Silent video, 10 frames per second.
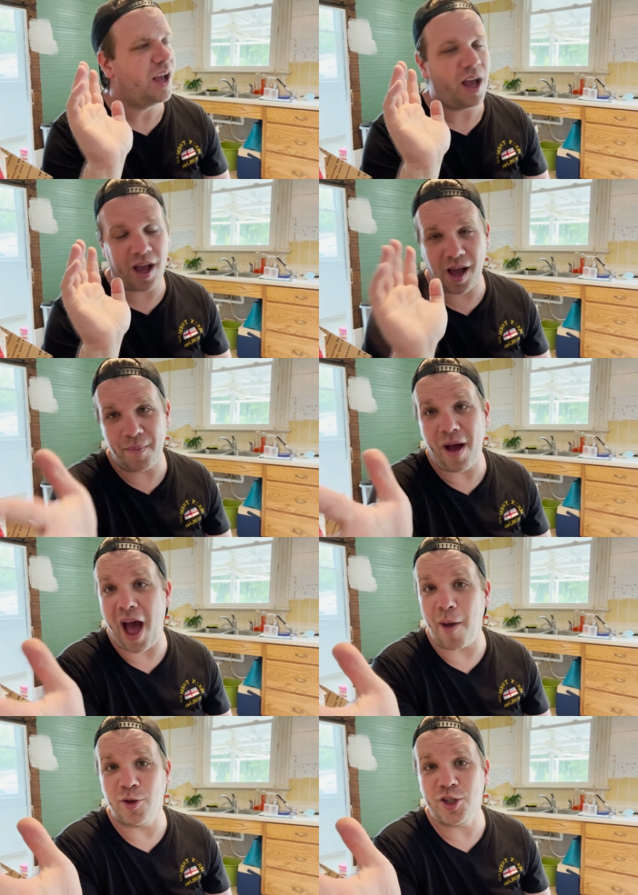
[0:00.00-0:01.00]
um,
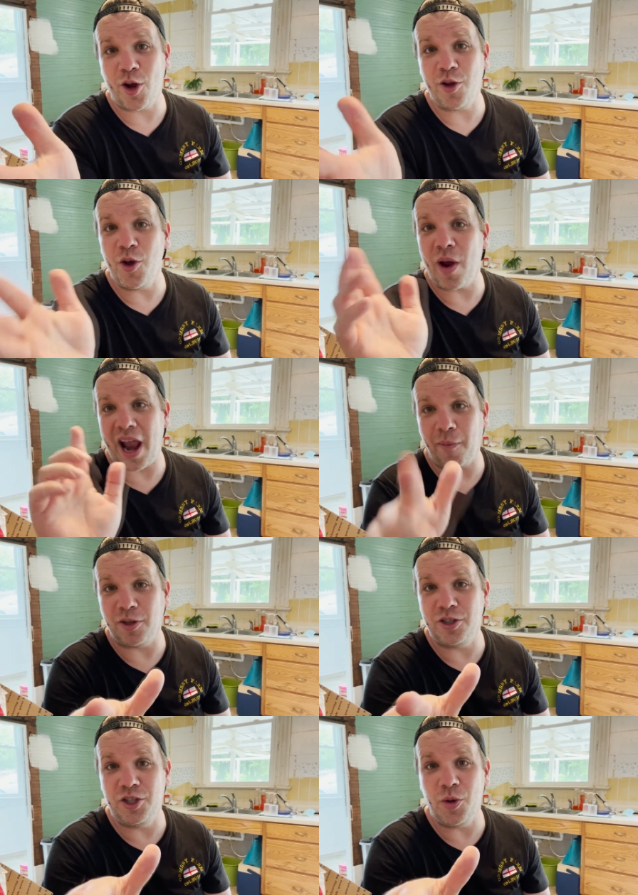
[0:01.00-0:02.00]
I will show you and I will
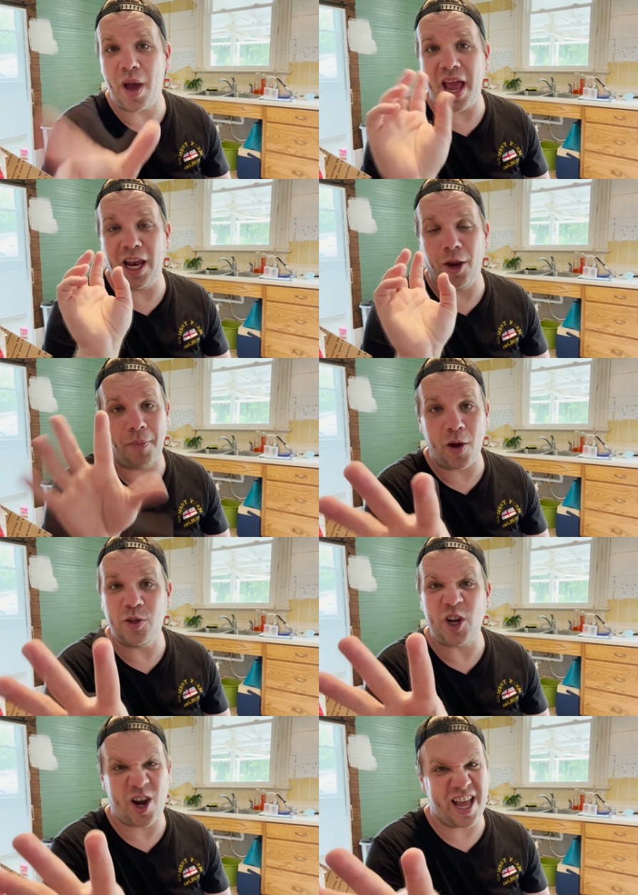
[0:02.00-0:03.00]
do a little
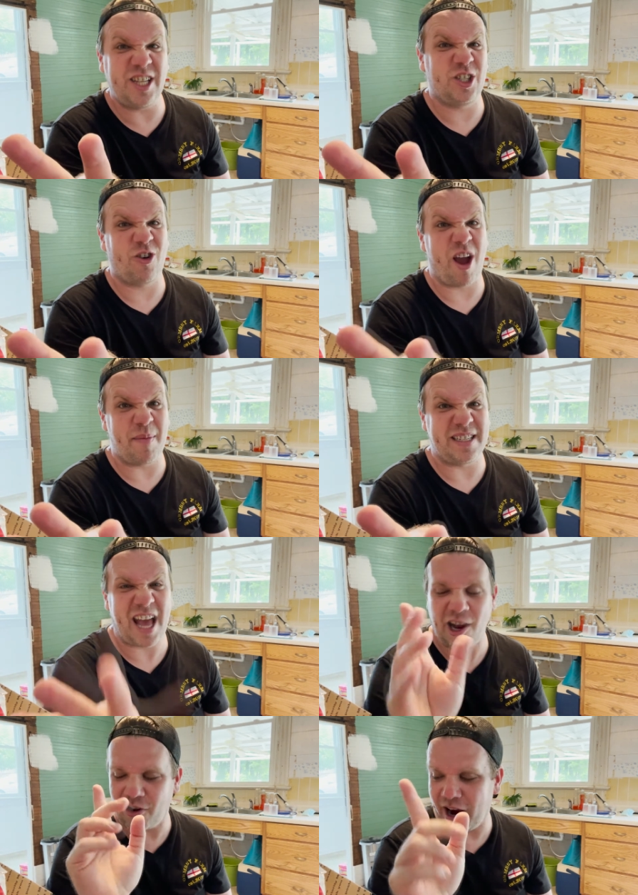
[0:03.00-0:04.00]
post on Instagram and
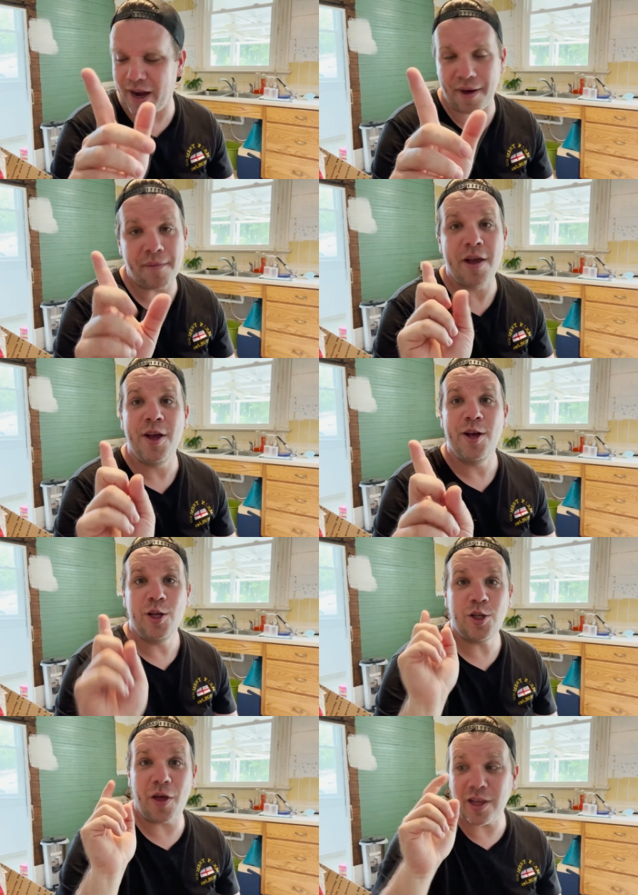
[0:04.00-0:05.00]
tag her in it.
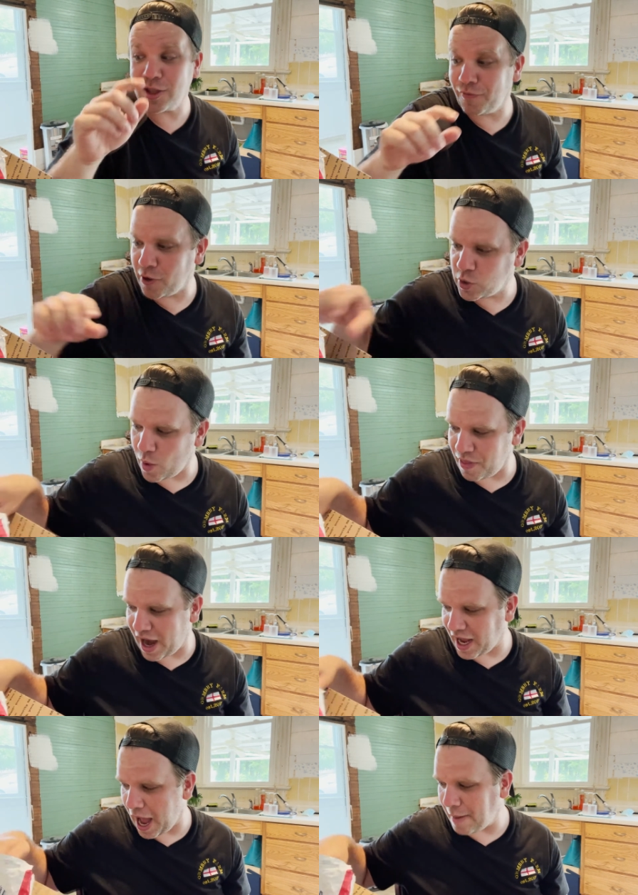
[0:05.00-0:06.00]
So that's the first one that
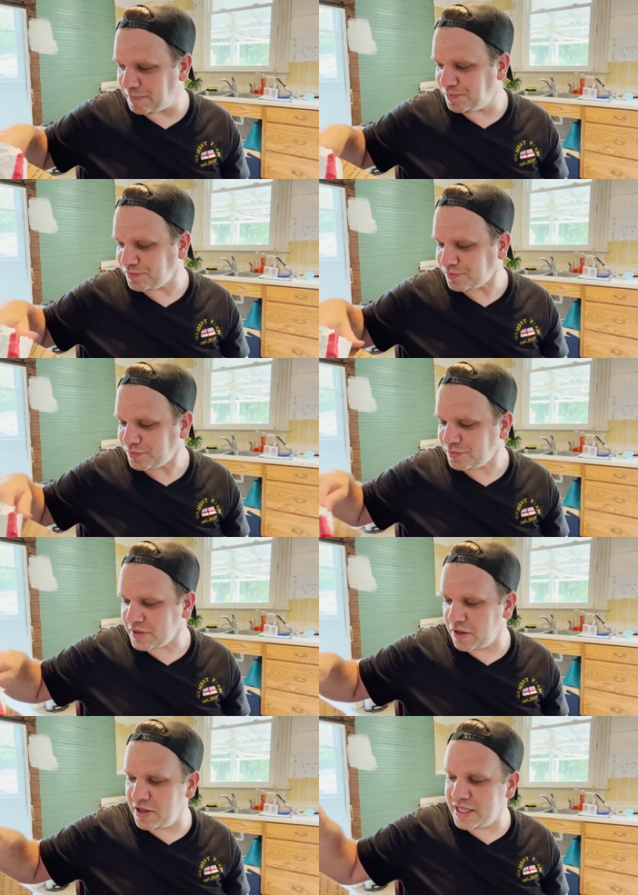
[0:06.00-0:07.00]
I got.
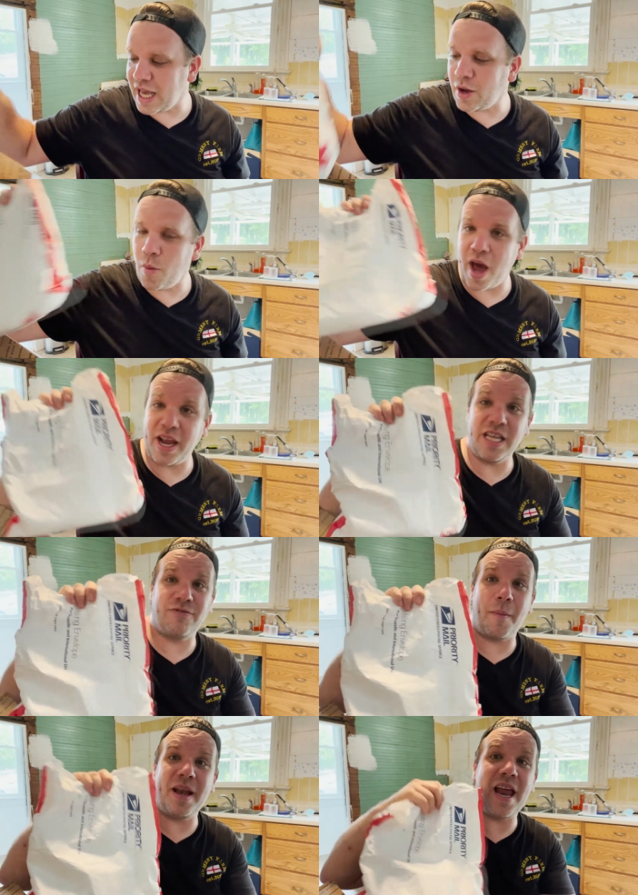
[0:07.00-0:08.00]
The second one is
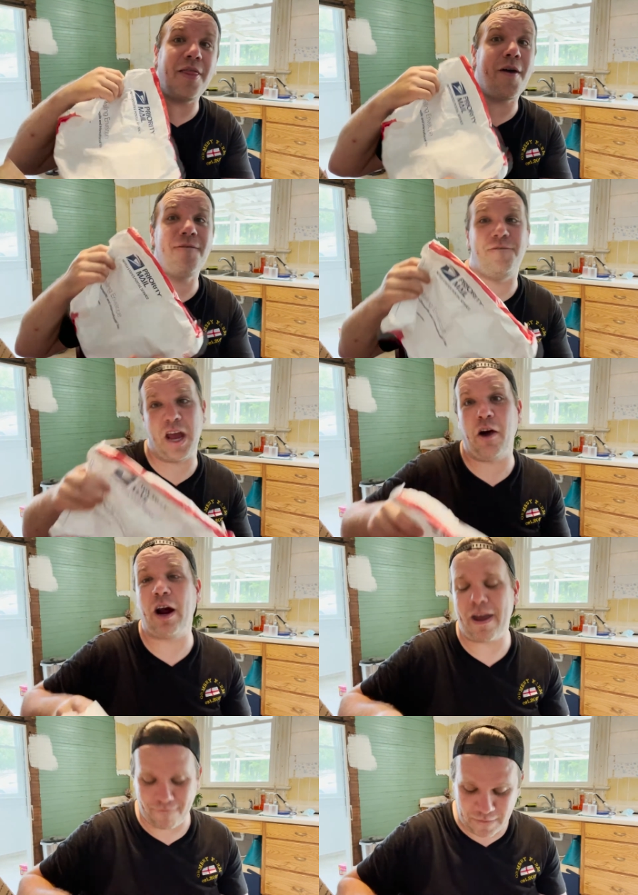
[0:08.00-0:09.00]
from another
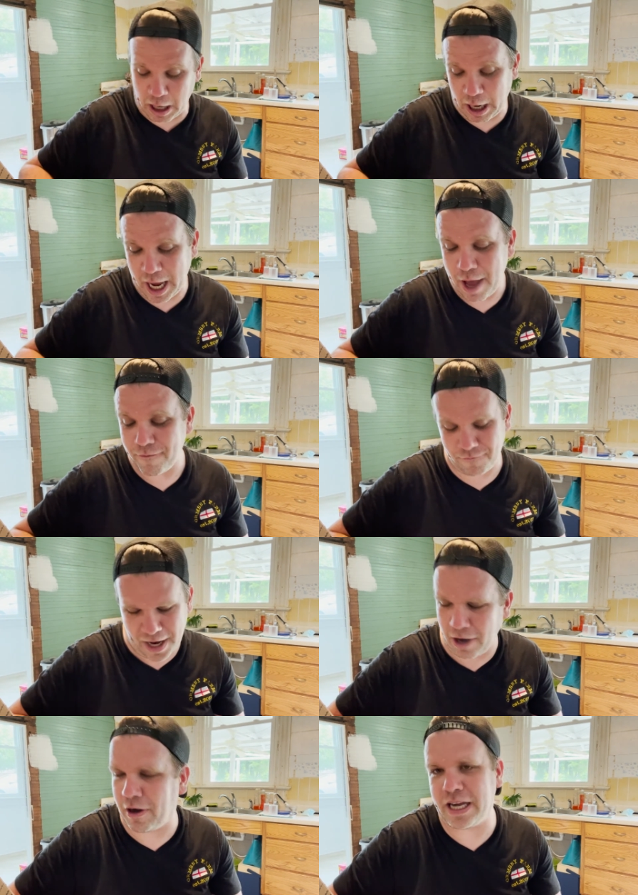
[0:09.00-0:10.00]
very, very,
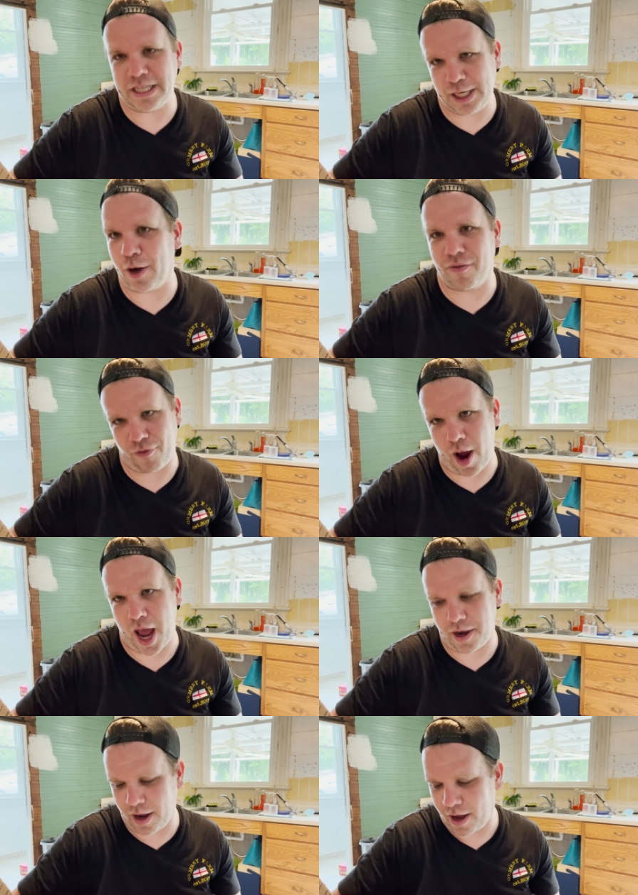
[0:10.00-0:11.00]
very dear
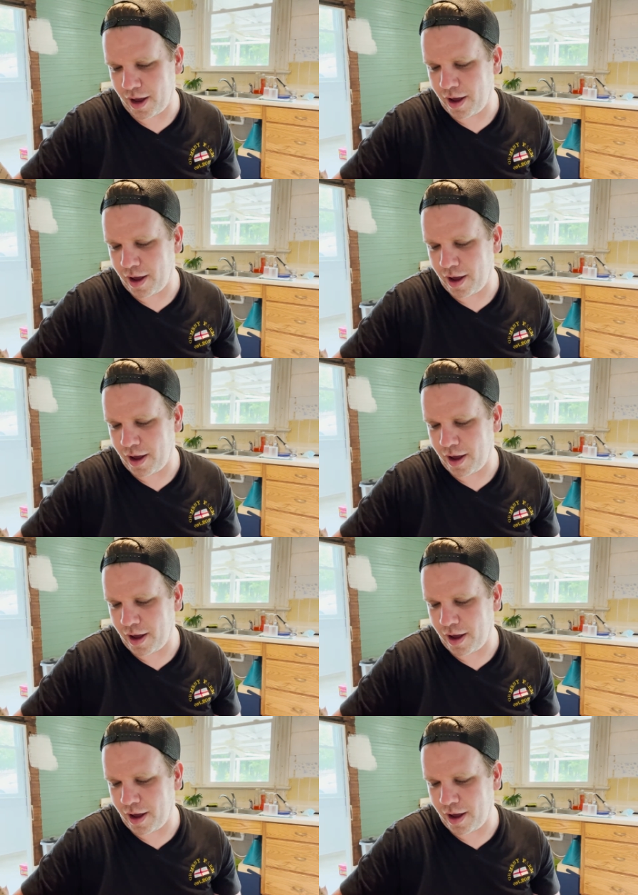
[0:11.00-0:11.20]
friend,